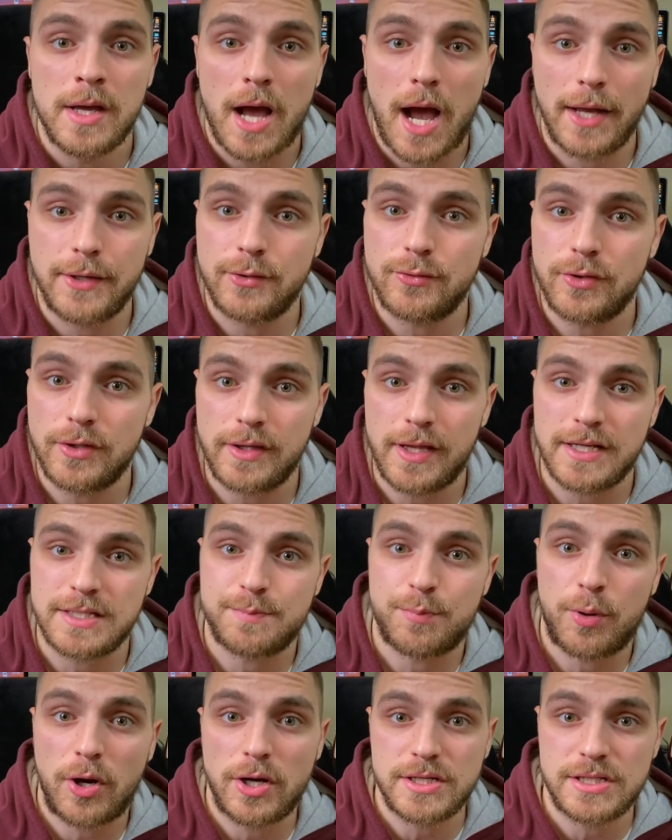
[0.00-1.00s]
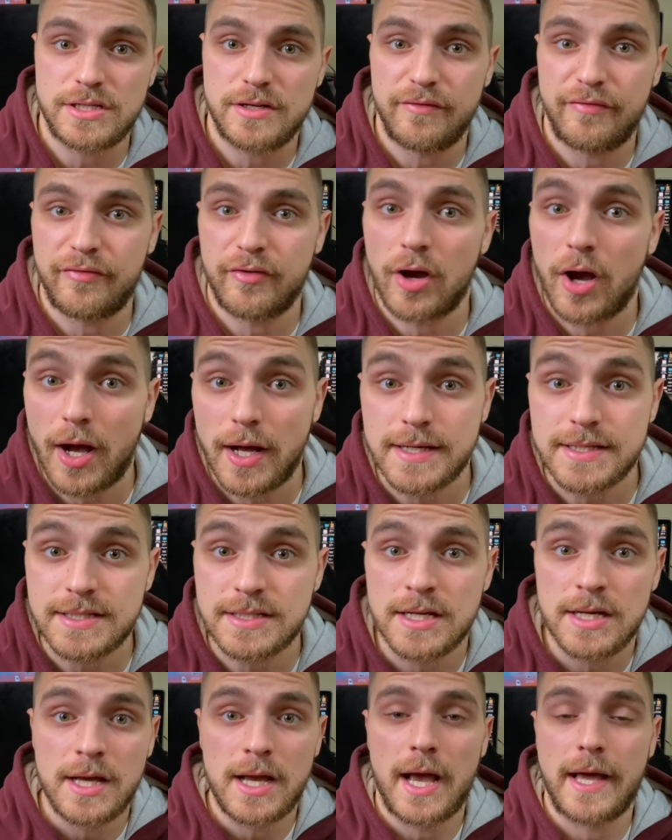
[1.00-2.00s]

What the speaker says: I don't think that's positive for us.